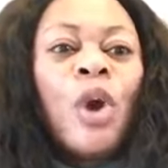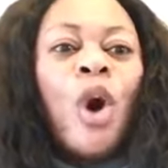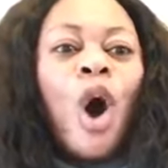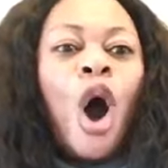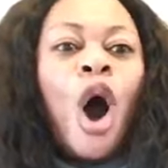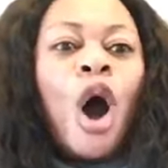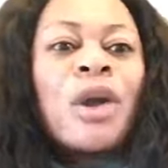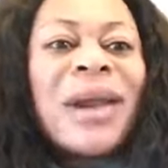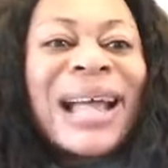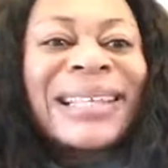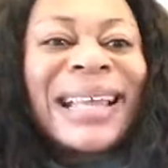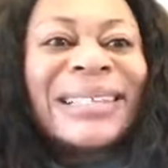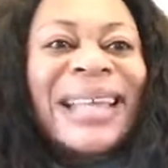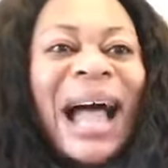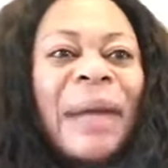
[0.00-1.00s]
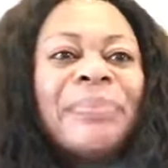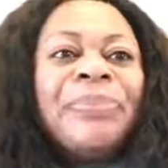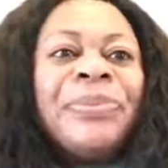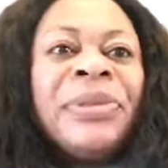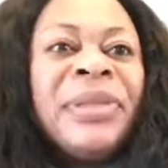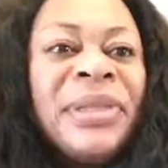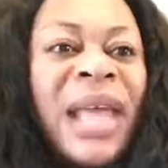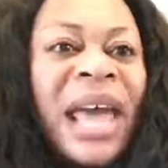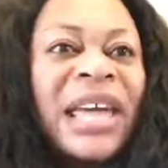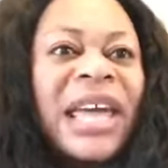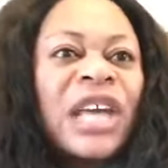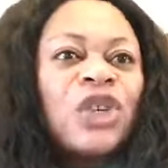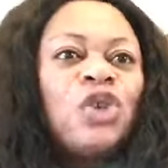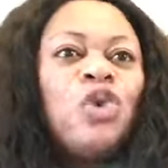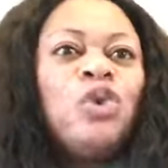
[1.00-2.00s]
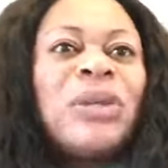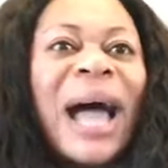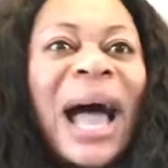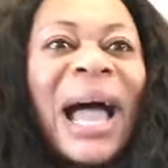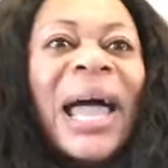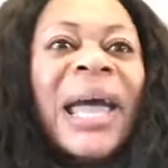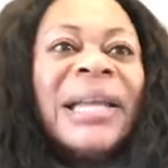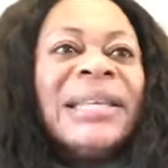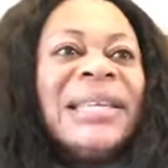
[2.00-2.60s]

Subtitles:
ho ratatam, nekezuta,